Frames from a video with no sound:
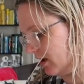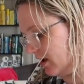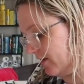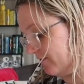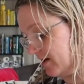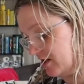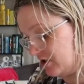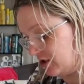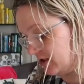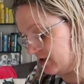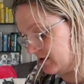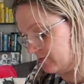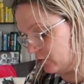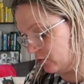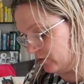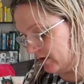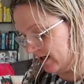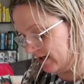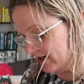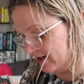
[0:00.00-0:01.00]
I finished it this
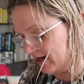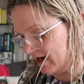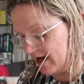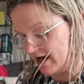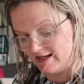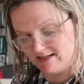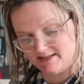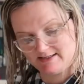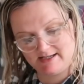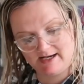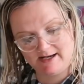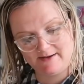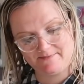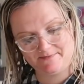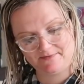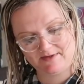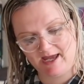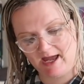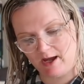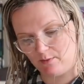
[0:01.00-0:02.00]
morning, and
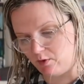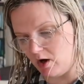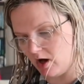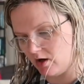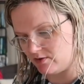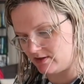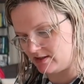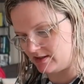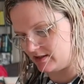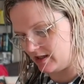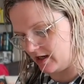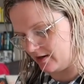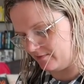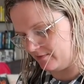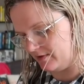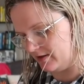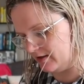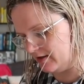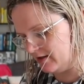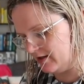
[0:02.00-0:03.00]
um, yeah, whilst
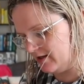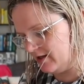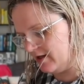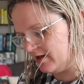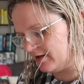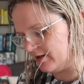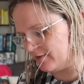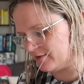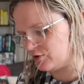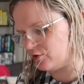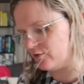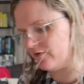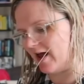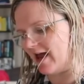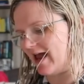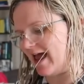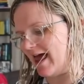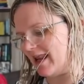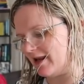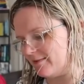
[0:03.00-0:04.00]
um, there was sort of
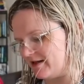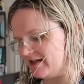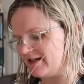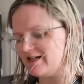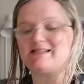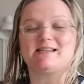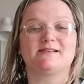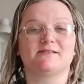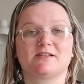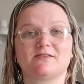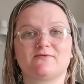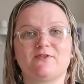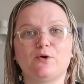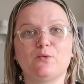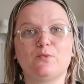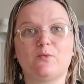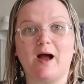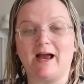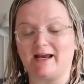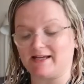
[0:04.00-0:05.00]
that element, because
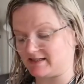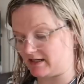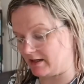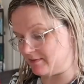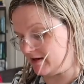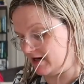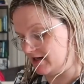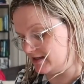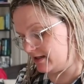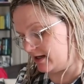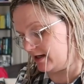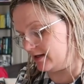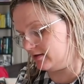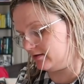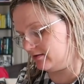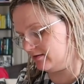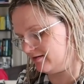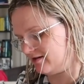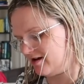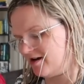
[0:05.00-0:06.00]
Phil Wang is a
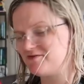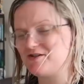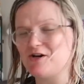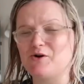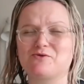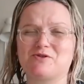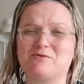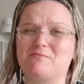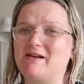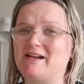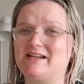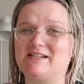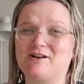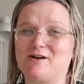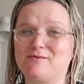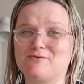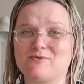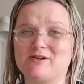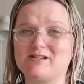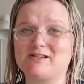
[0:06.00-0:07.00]
comedian. I've told you many
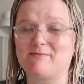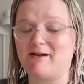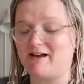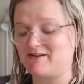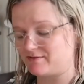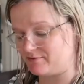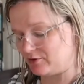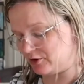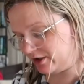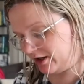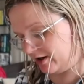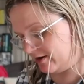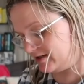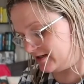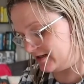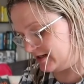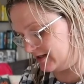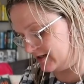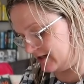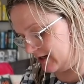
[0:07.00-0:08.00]
times what it's about, so I'm not going to go
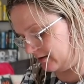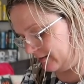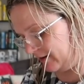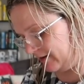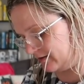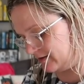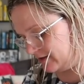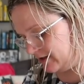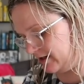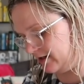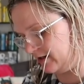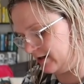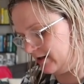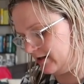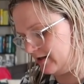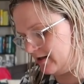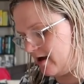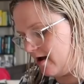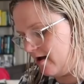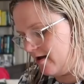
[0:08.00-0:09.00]
into detail about it.
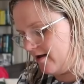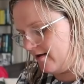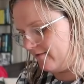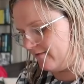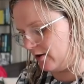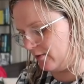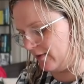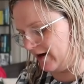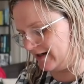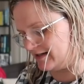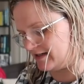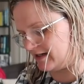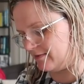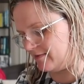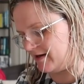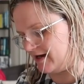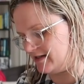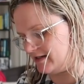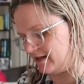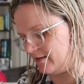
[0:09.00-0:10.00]
Phil Wang is a
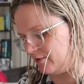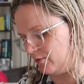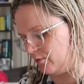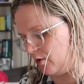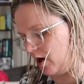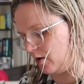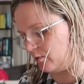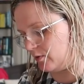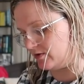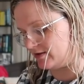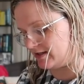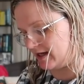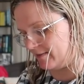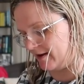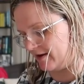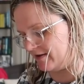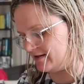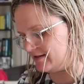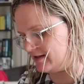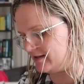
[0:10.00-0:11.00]
comedian, but what I will say
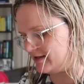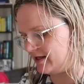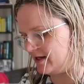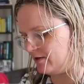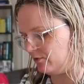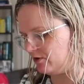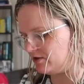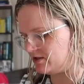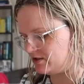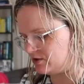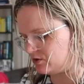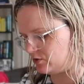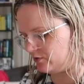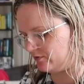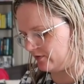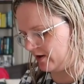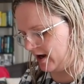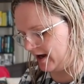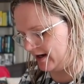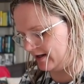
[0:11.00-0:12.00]
about this is that it wasn't
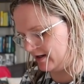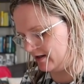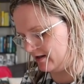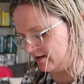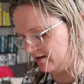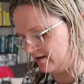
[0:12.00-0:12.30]
sort of like